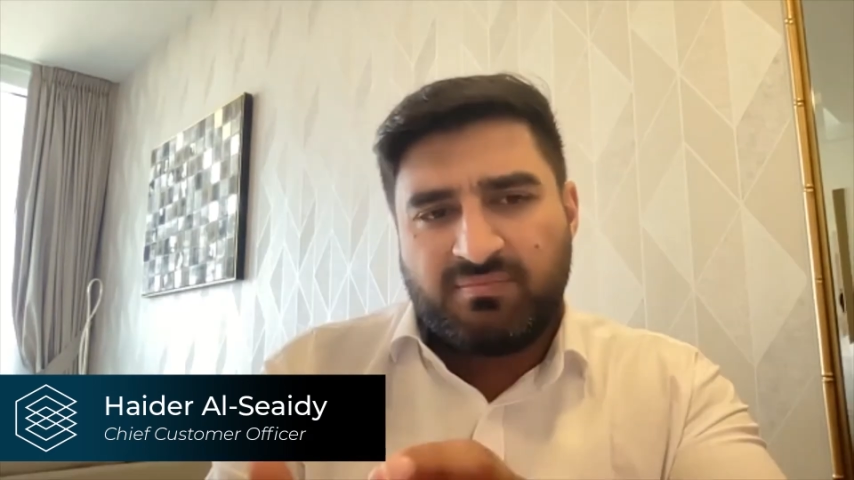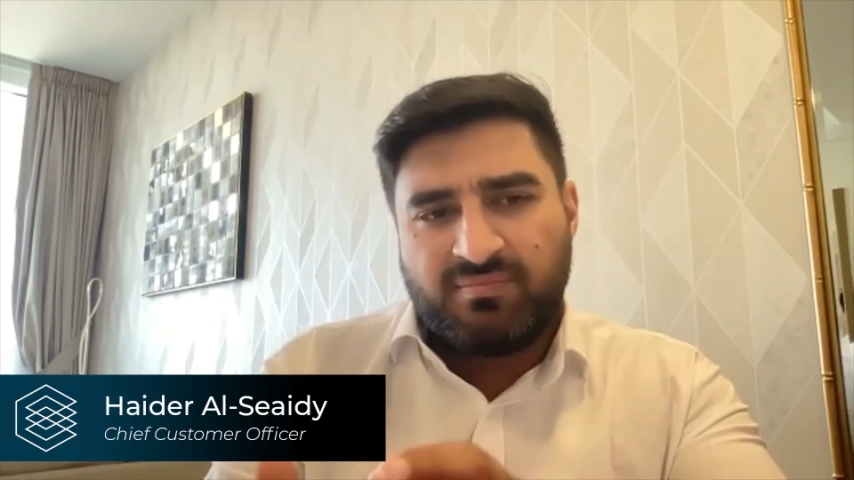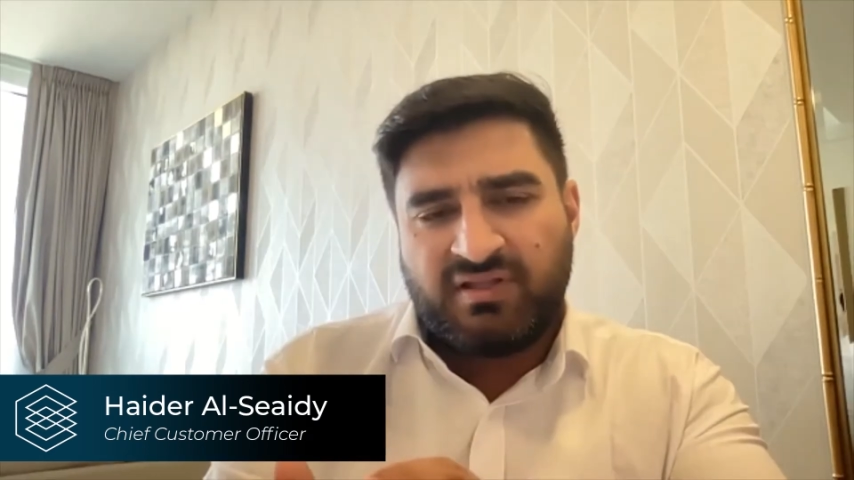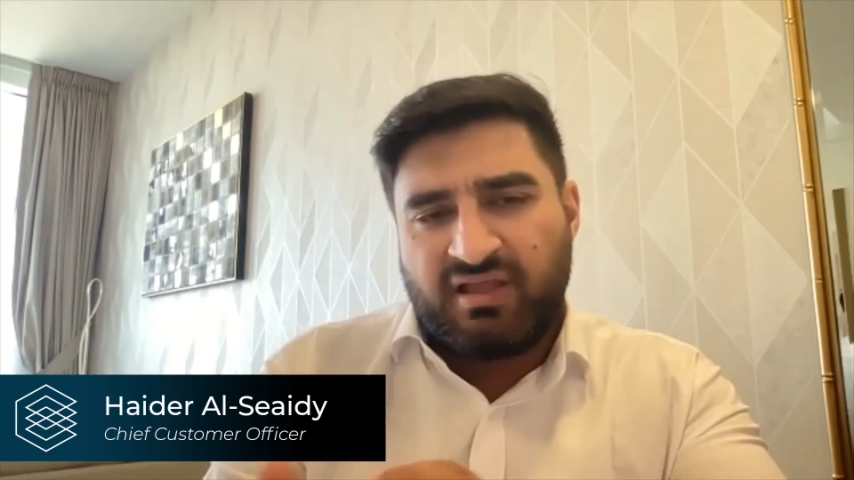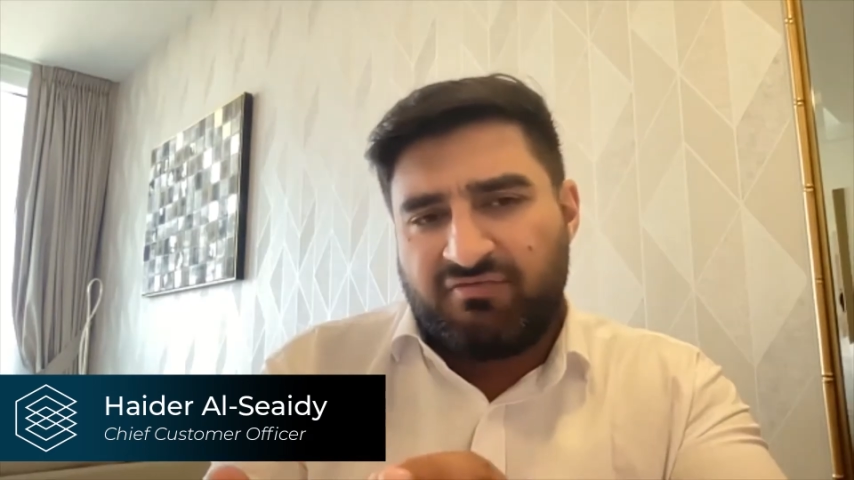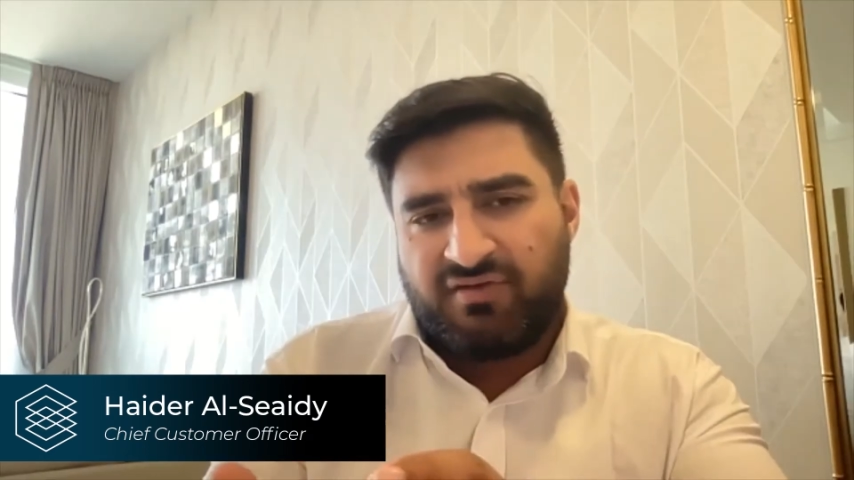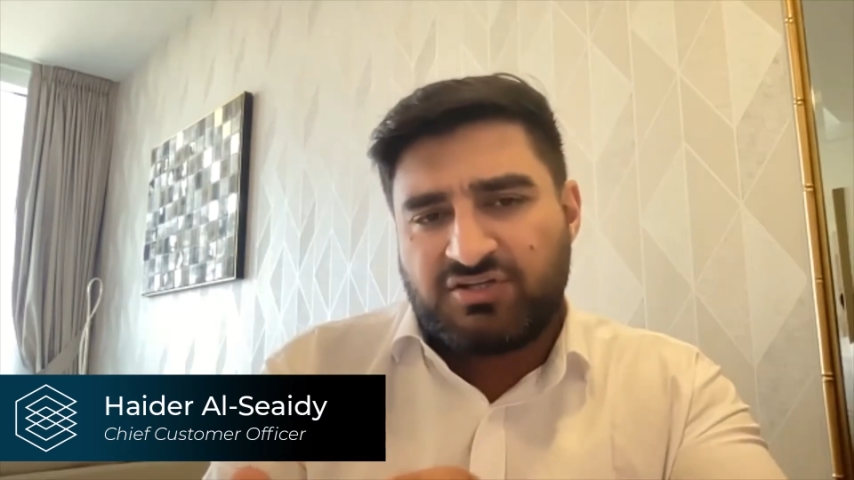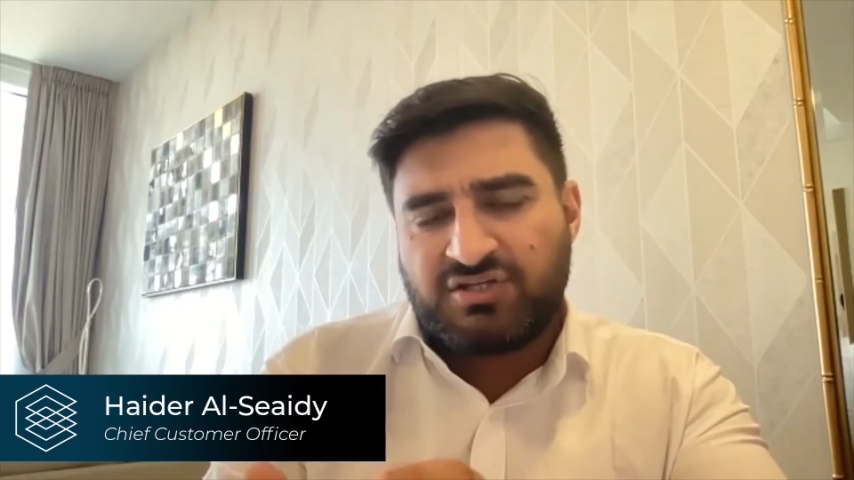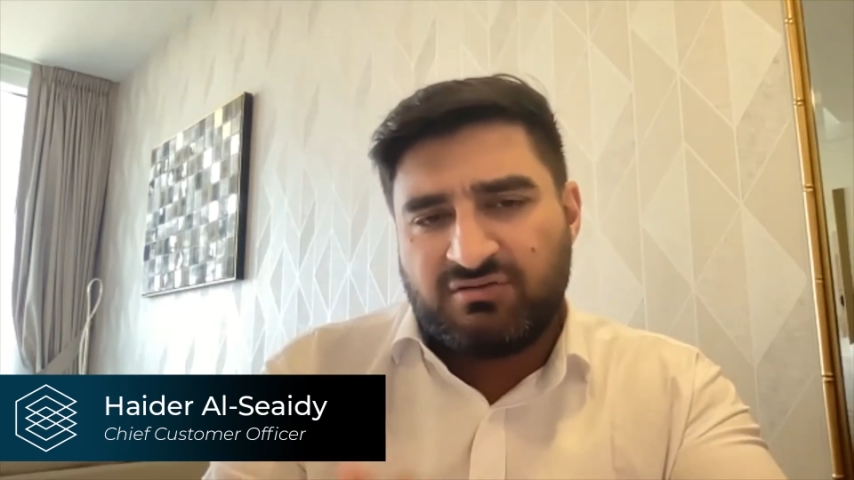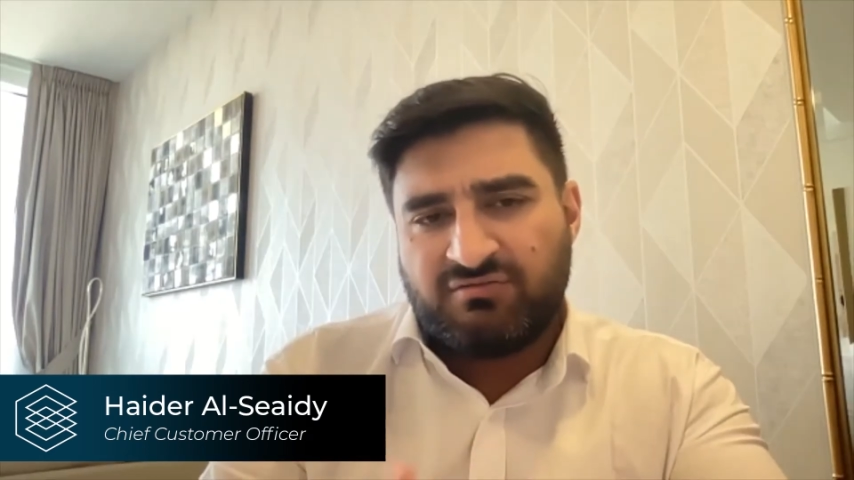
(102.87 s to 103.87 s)
The
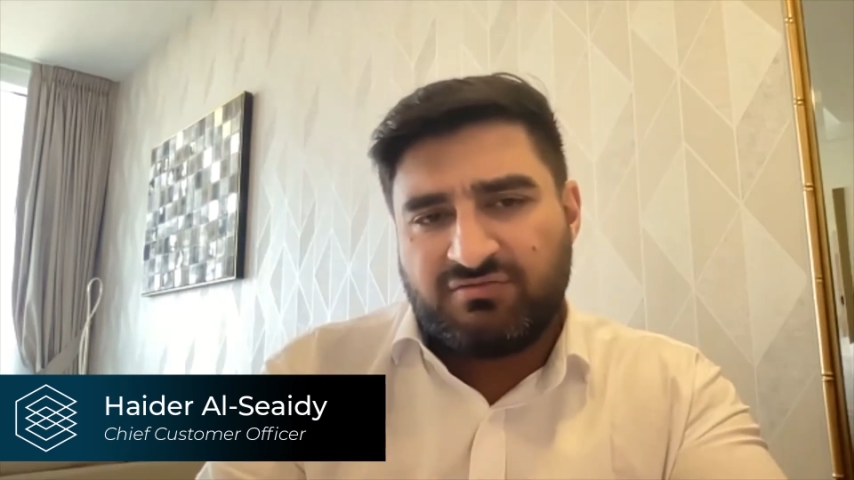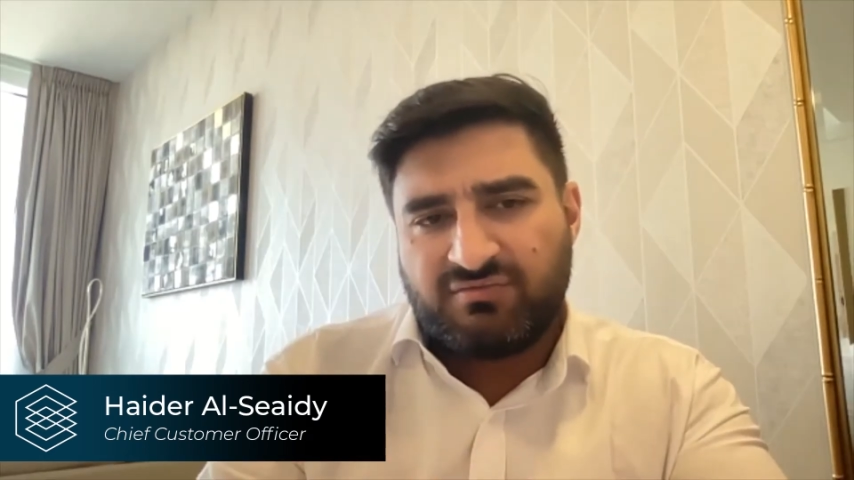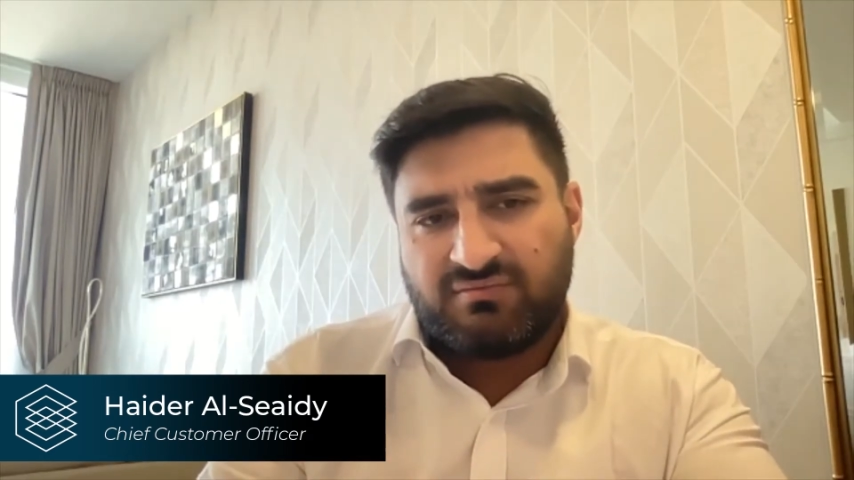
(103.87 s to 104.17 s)
definition of